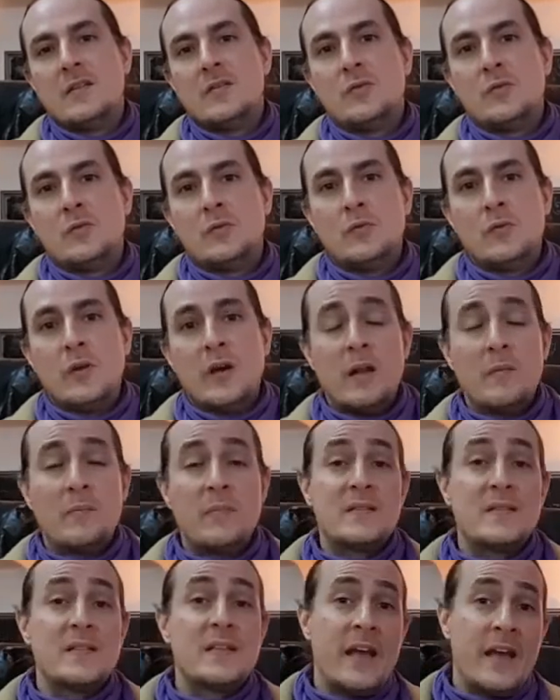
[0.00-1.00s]
to help
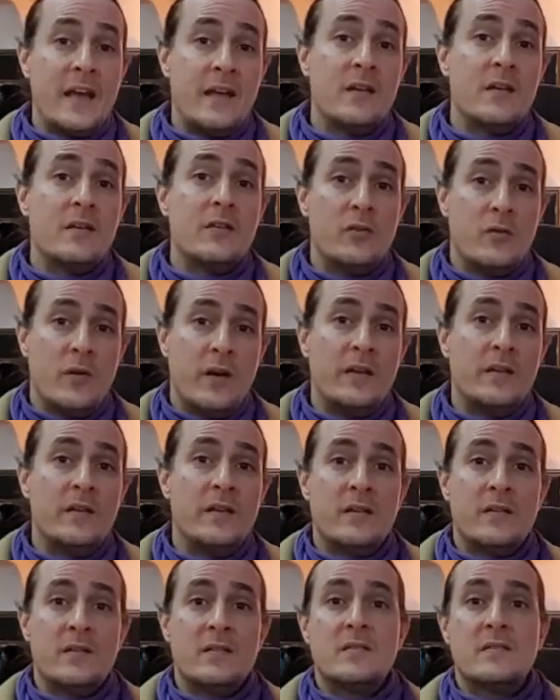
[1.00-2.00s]
us gain new
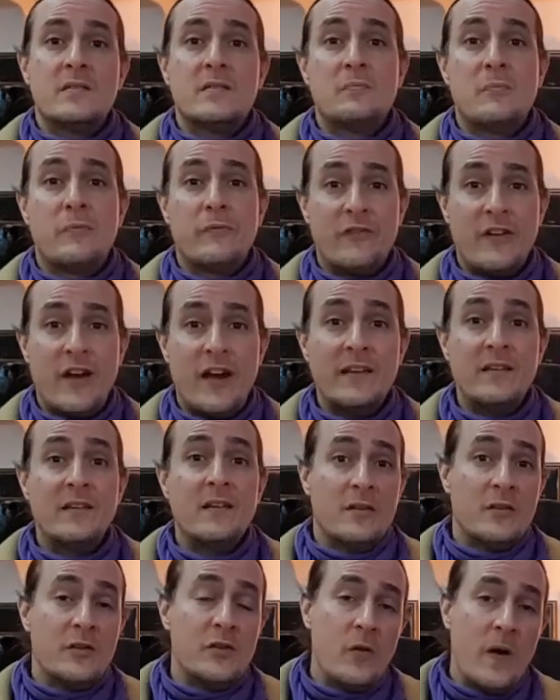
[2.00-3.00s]
ideas, to
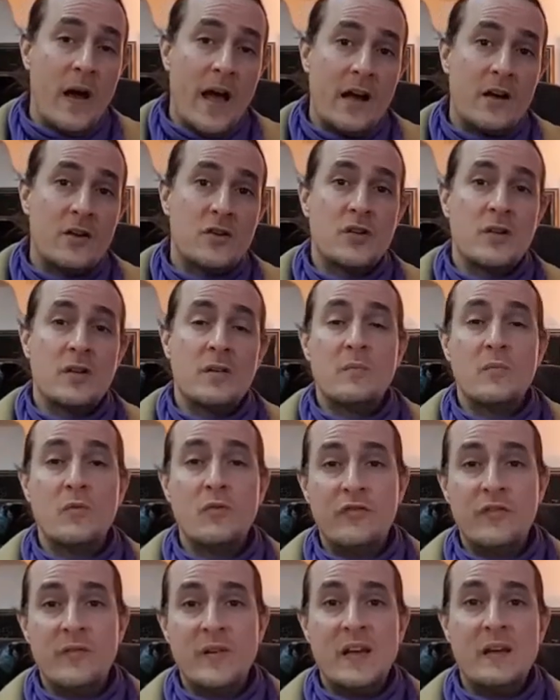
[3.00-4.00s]
provide new action,
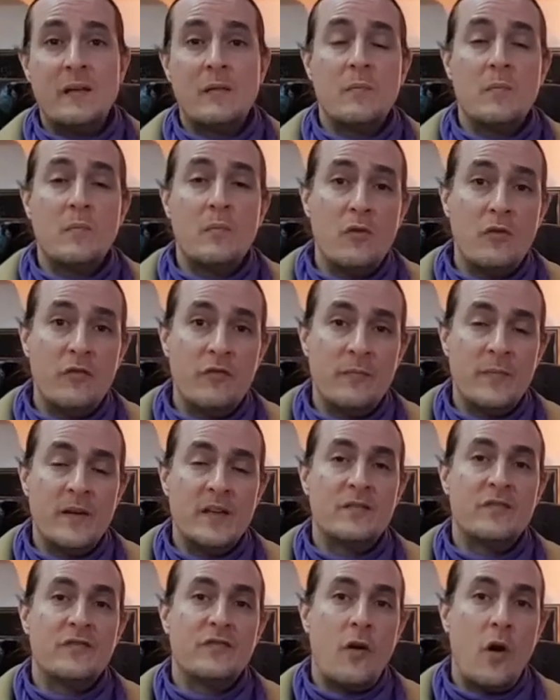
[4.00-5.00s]
moving,
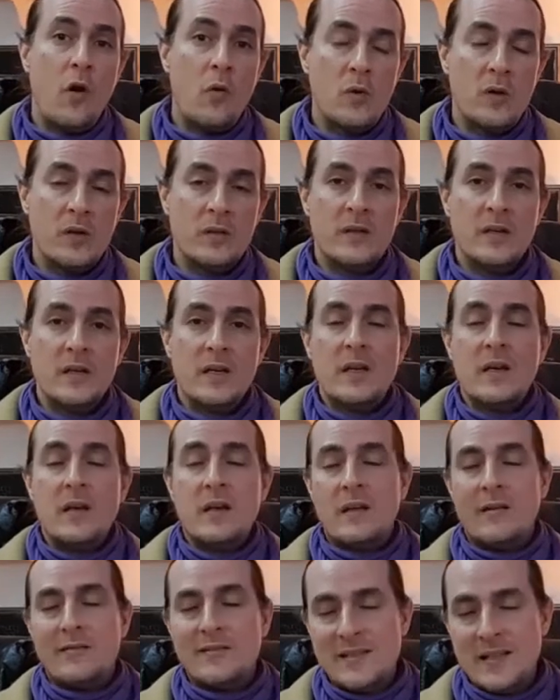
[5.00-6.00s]
movement forward.
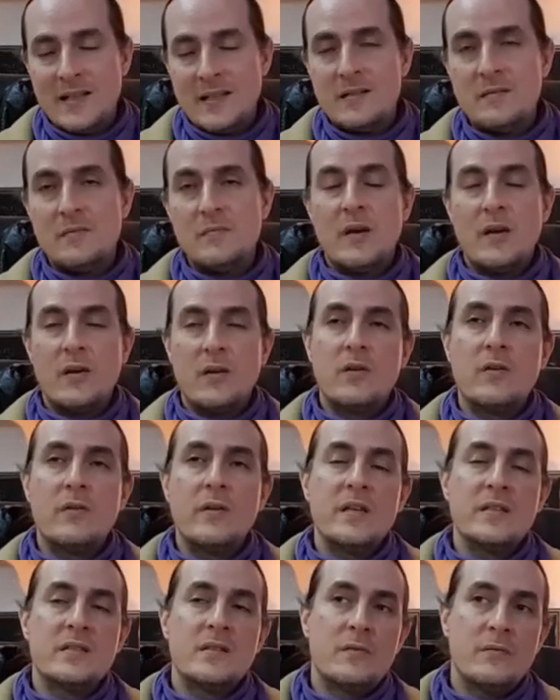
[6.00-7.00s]
Now, since
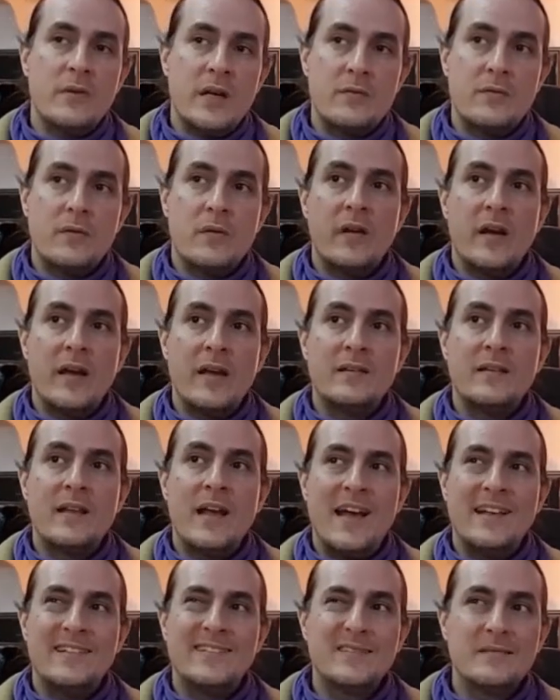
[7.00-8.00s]
Mercury is in retrograde,
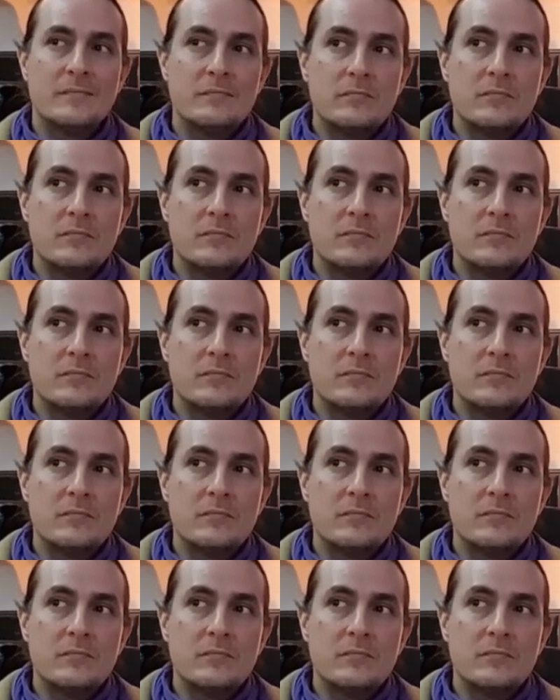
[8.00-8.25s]
that